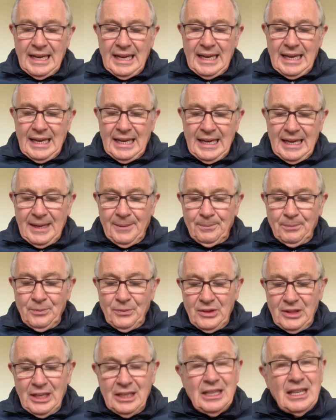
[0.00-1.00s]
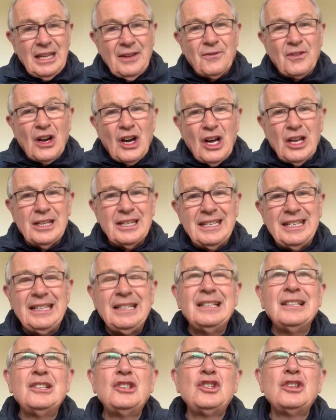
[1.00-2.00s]
Then they've Colin
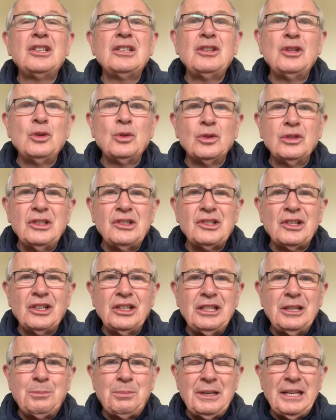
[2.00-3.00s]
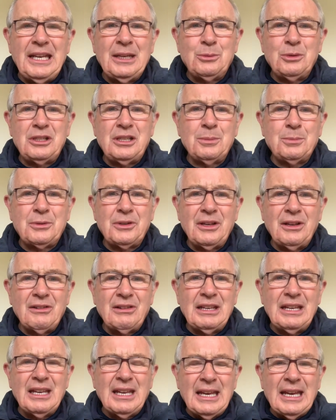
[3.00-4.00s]
English, you know, this guy that played with
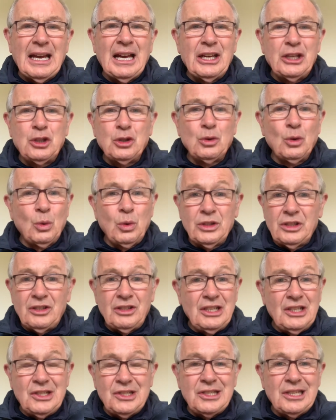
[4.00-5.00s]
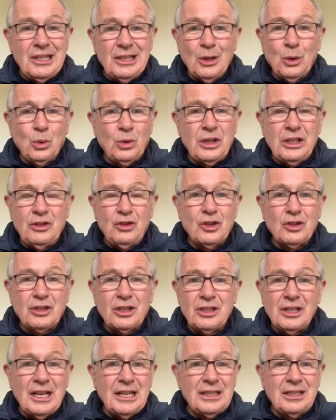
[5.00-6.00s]
Tipperary. I don't know whether he's still out injured or
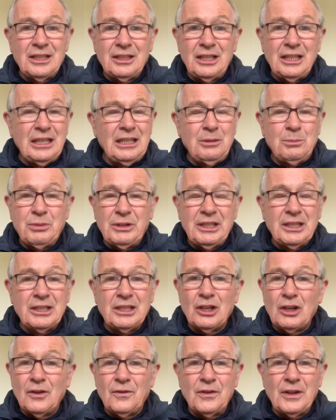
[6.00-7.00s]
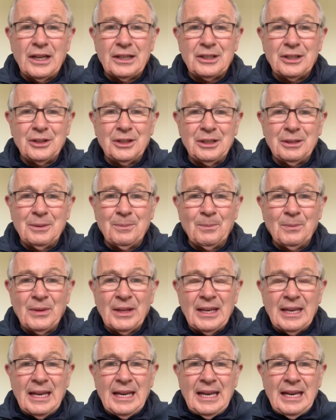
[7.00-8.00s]
not. Like, he'd bring an awful lot to them.
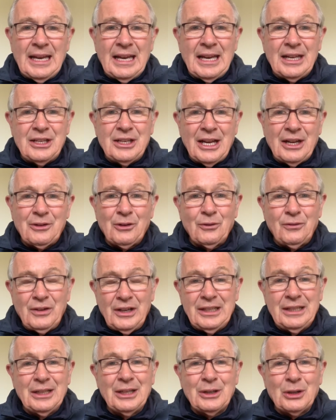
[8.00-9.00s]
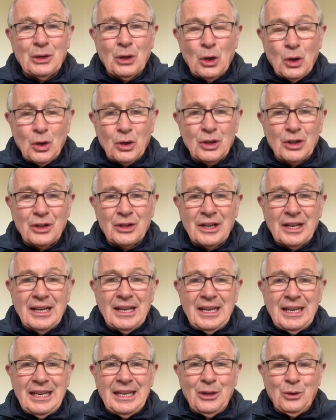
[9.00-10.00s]
Darragh Flynn, the hurler,
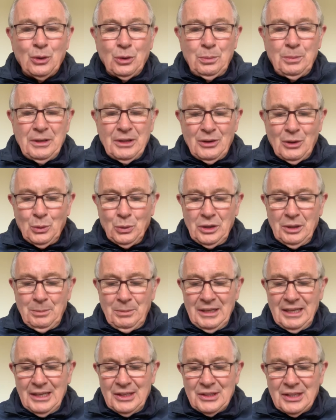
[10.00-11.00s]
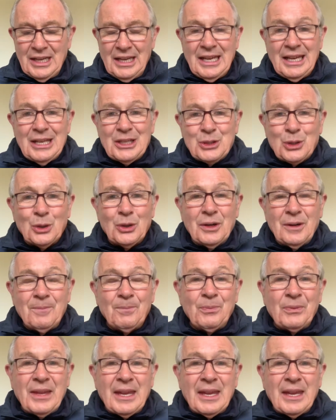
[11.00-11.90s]
he could be around the place. So